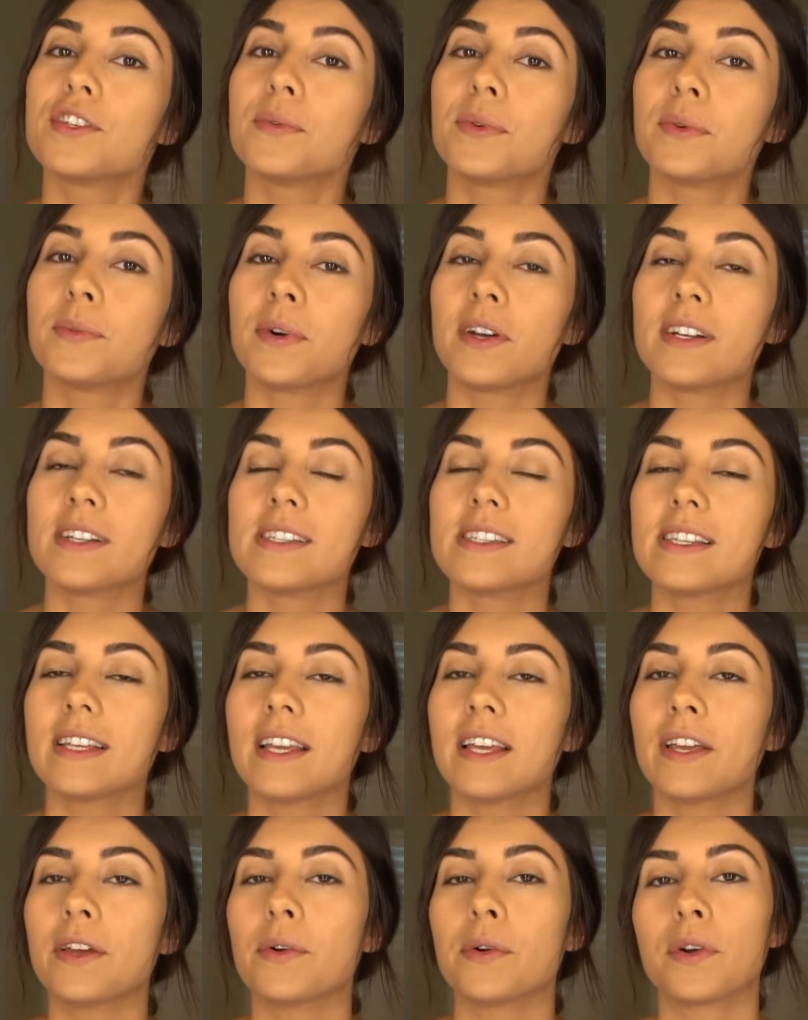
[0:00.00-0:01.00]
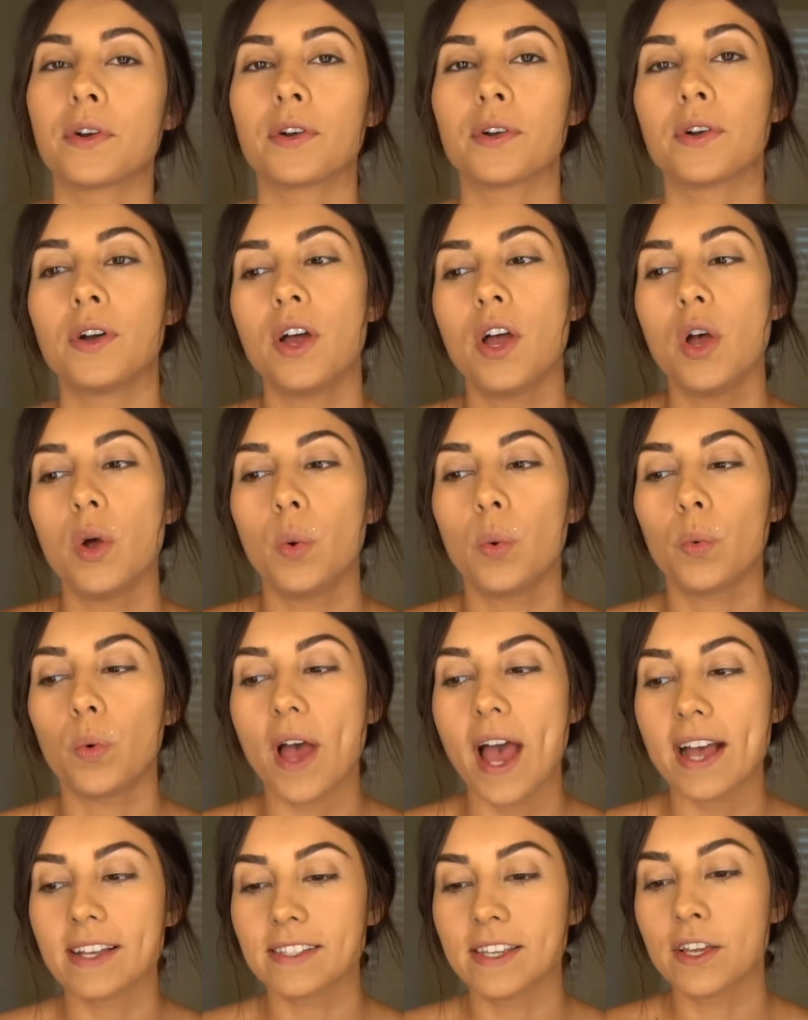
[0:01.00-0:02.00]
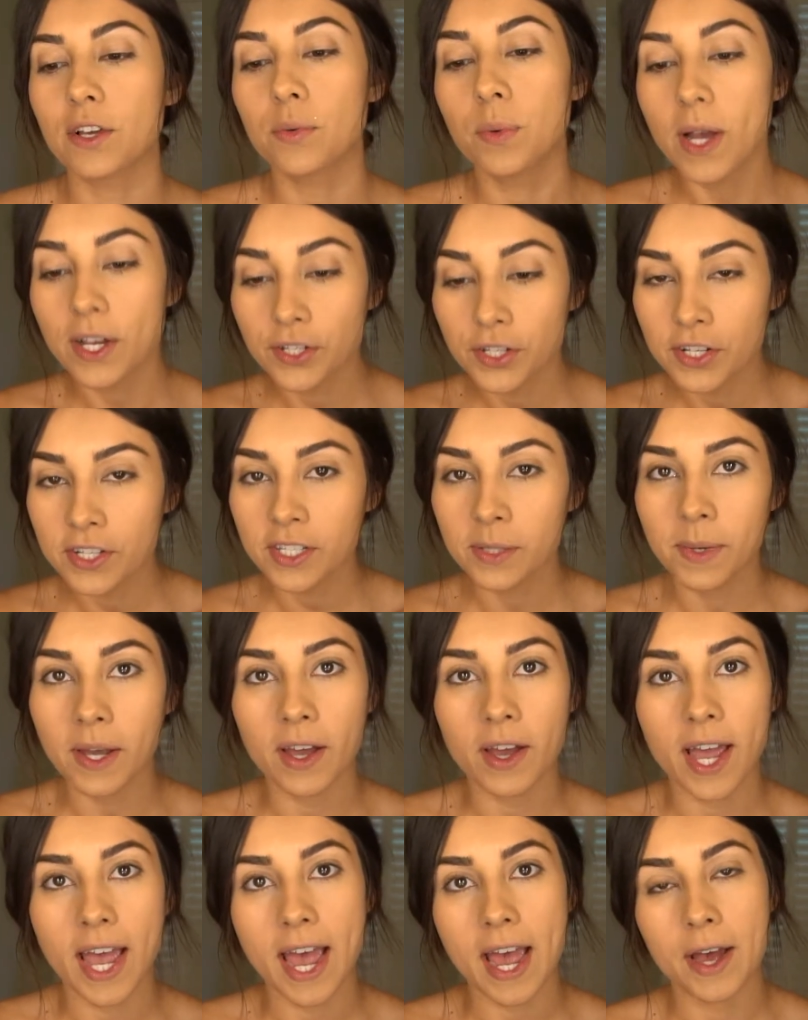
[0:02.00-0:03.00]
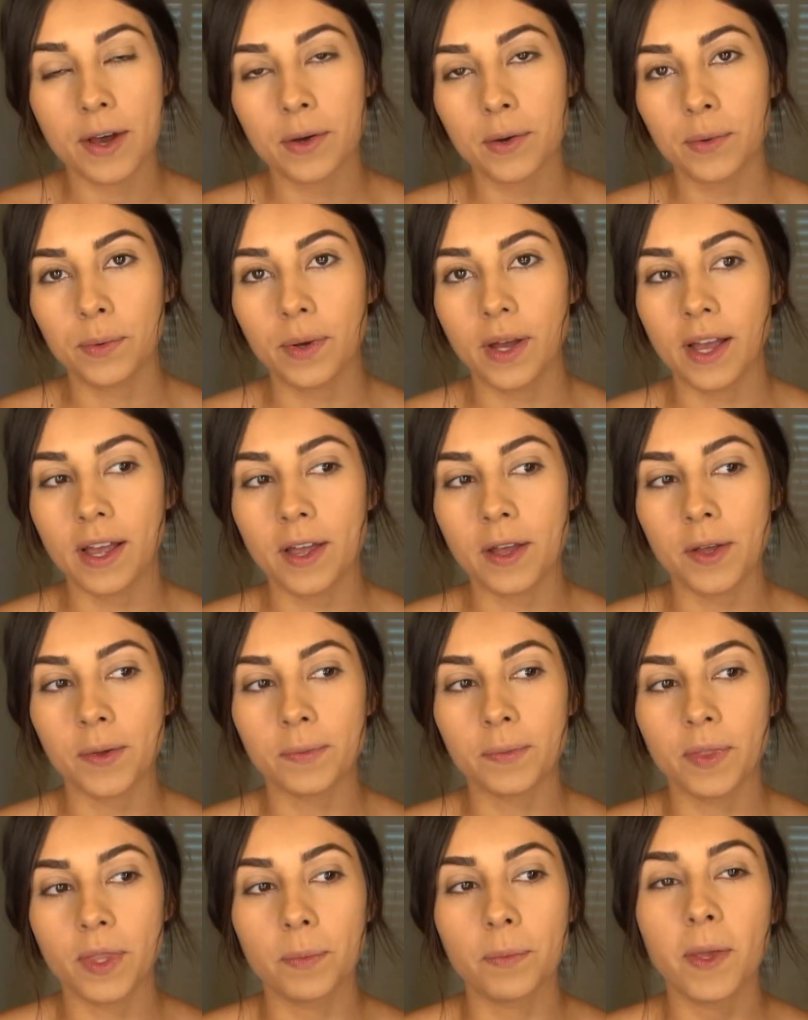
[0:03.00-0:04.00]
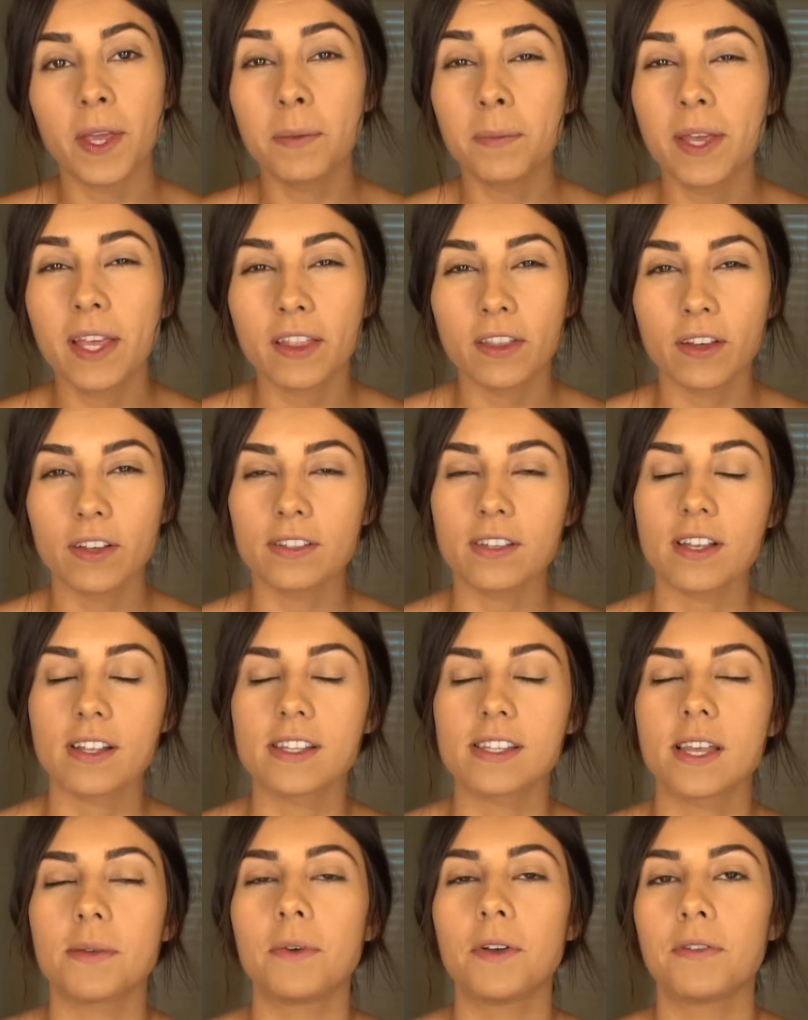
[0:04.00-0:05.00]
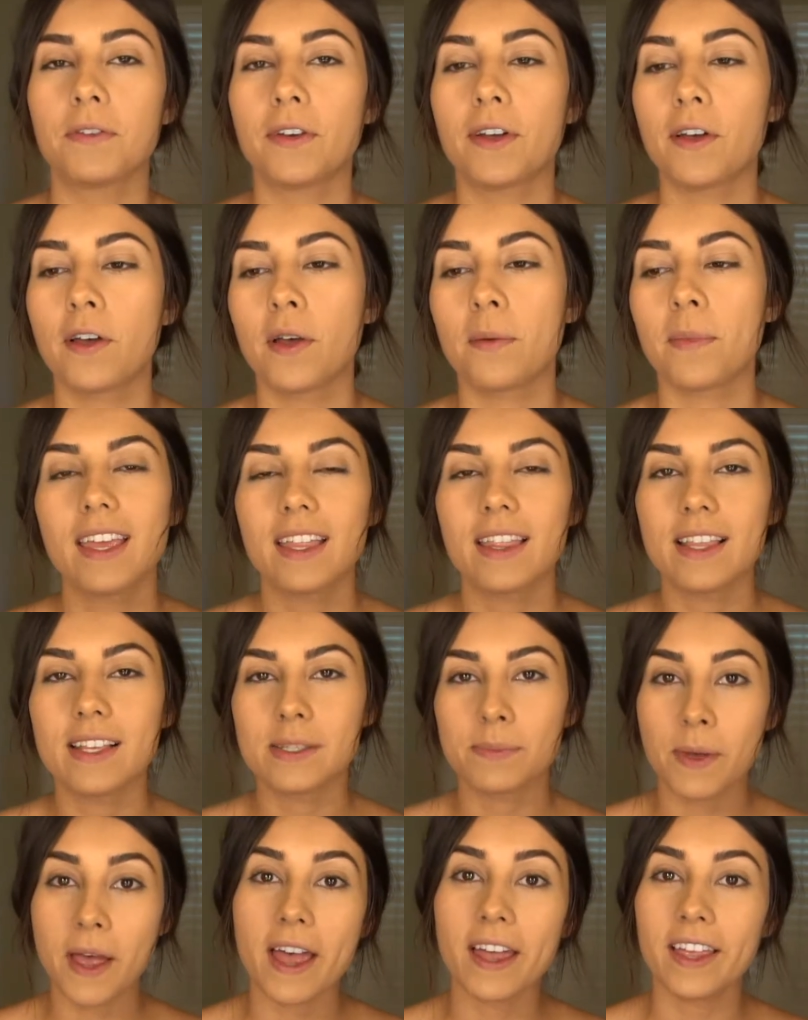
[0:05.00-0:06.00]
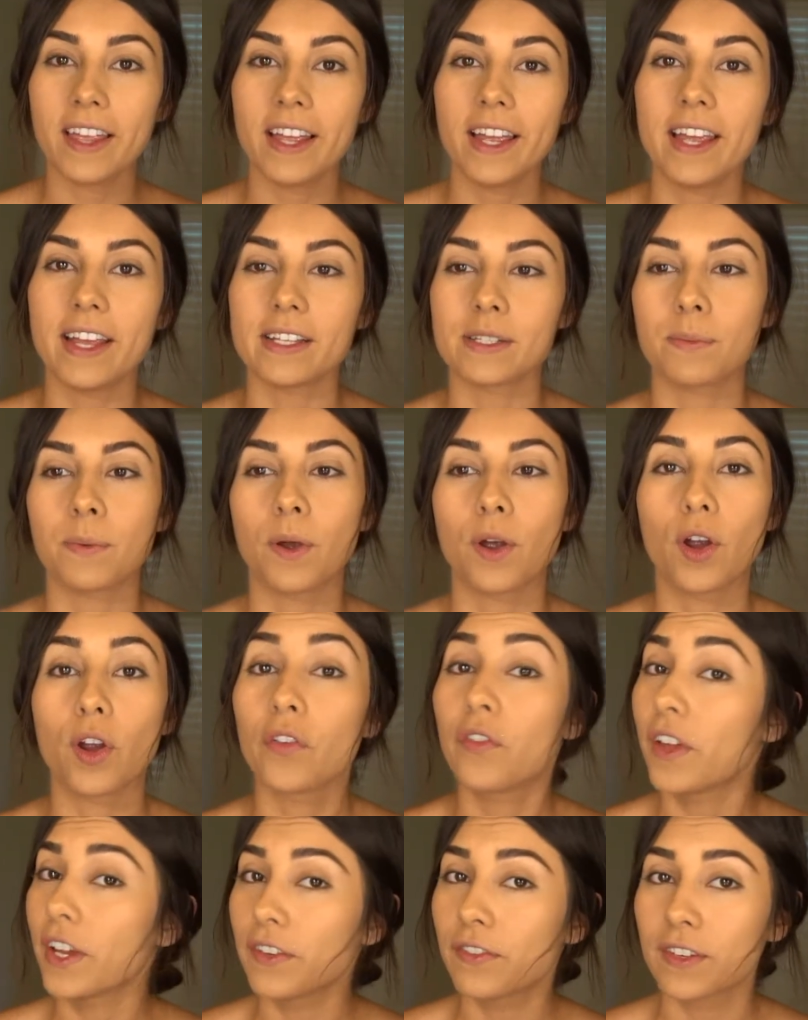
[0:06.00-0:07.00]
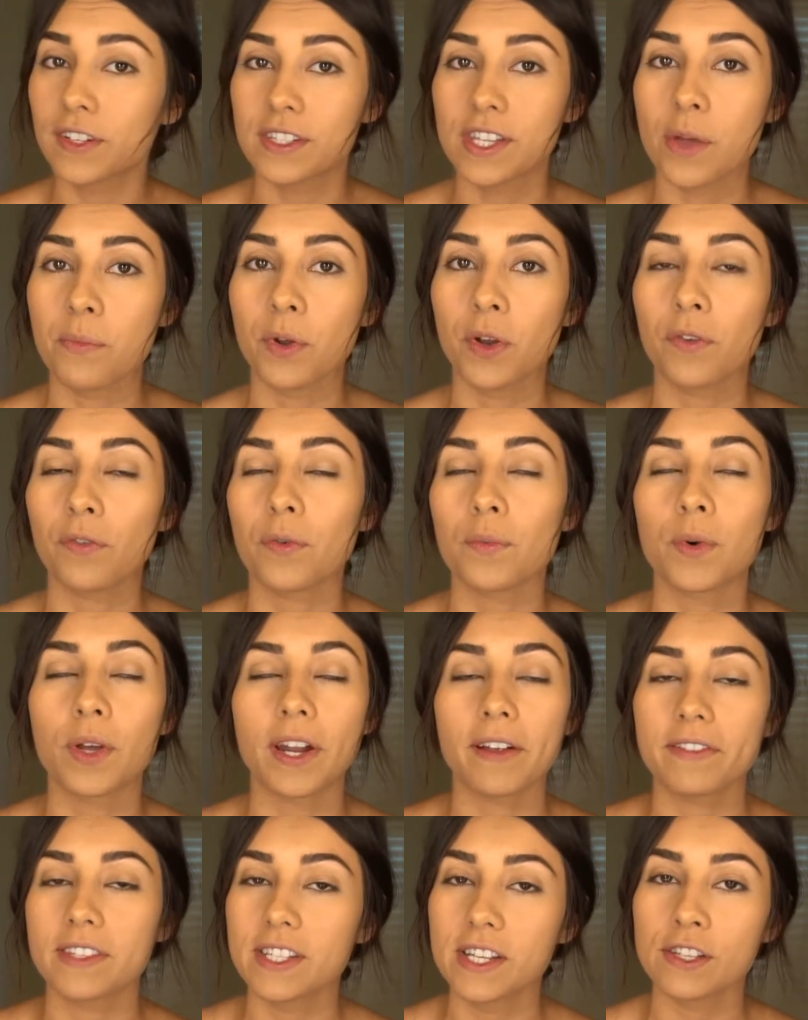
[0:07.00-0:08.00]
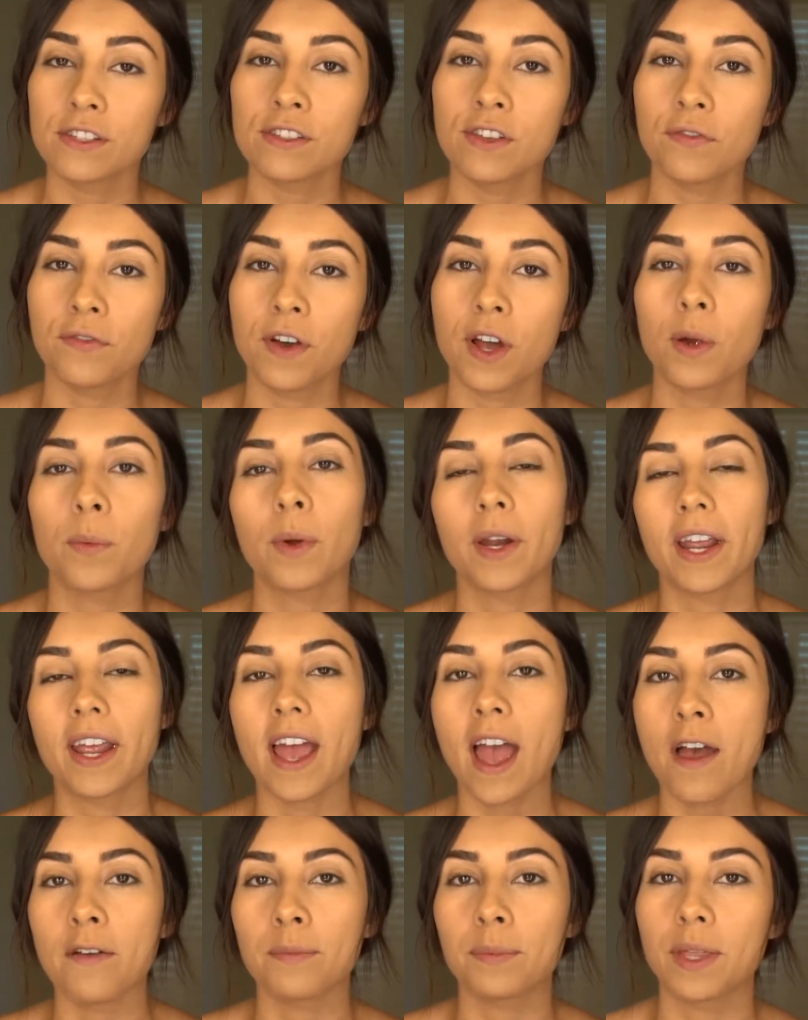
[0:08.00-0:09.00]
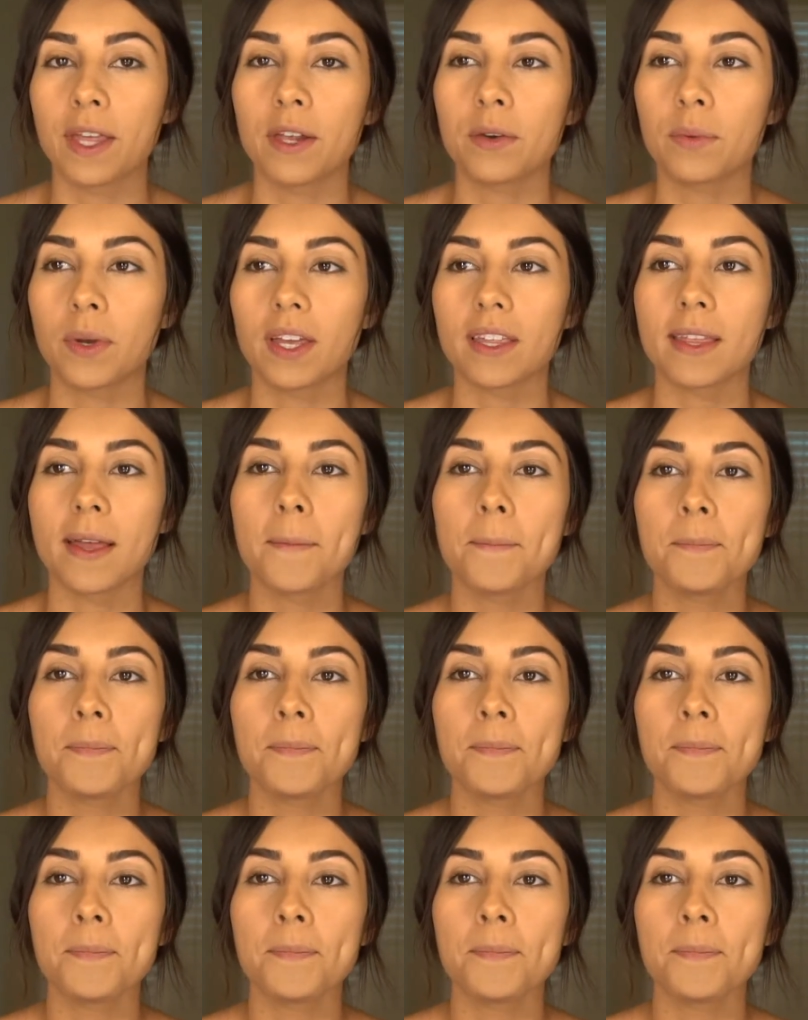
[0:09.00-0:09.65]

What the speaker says: you would want to see, or asking questions about how the pigment looks on some of them. This palette is perfect for summer from what I've seen so far, what I have played with.